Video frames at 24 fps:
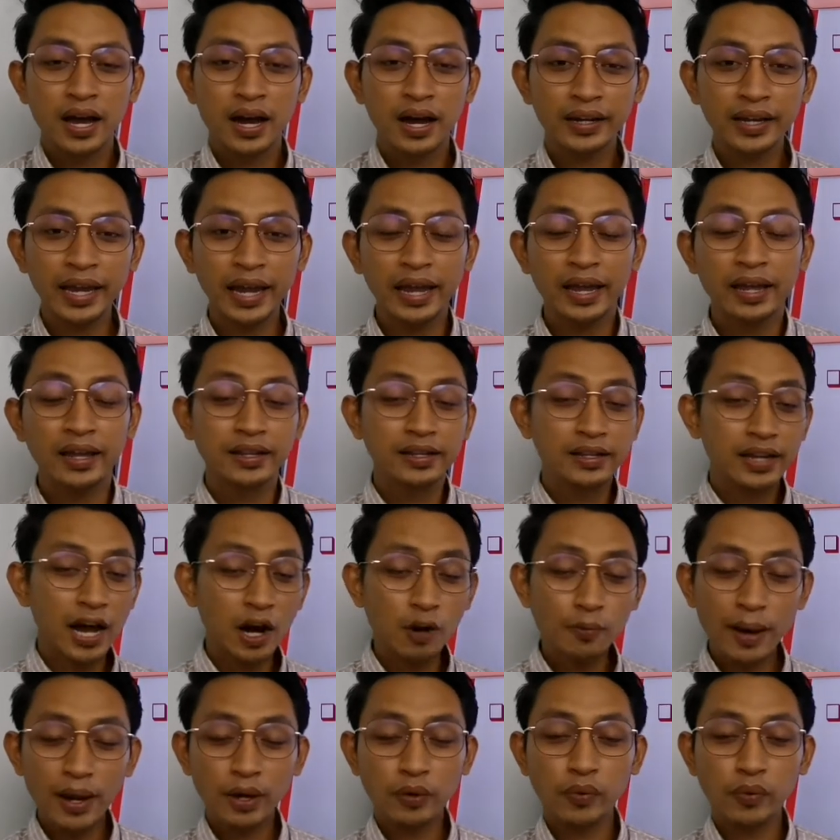Okay.
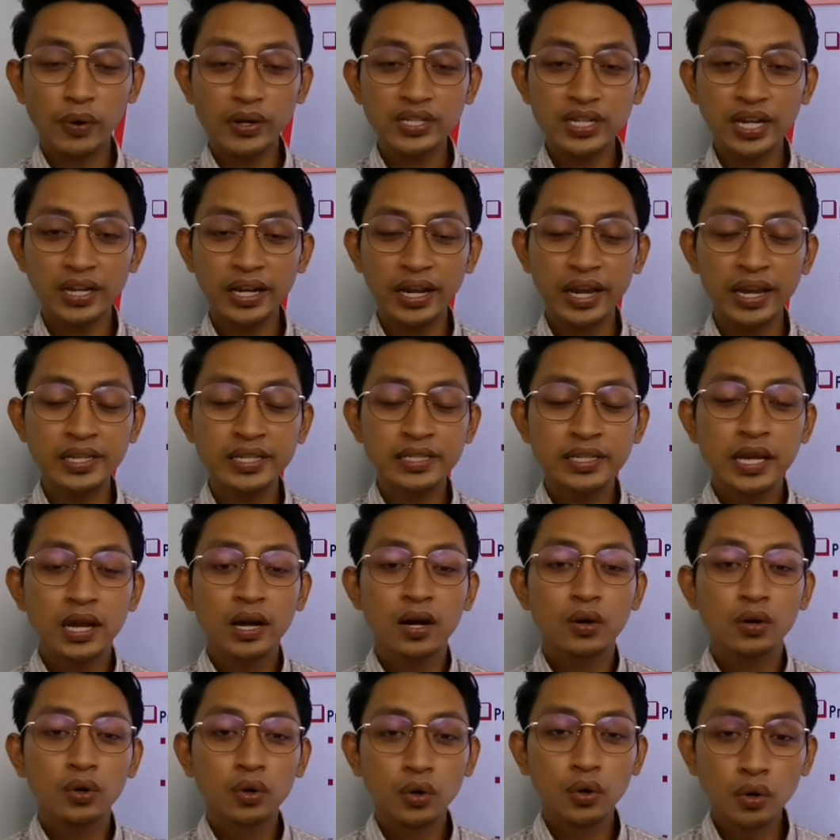Now my question is,
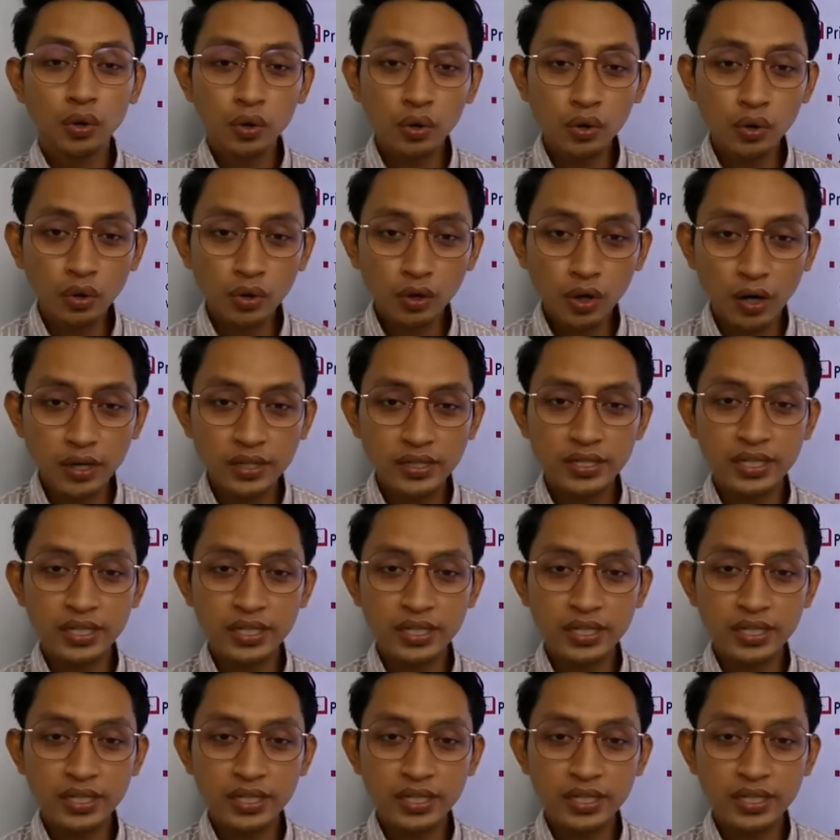who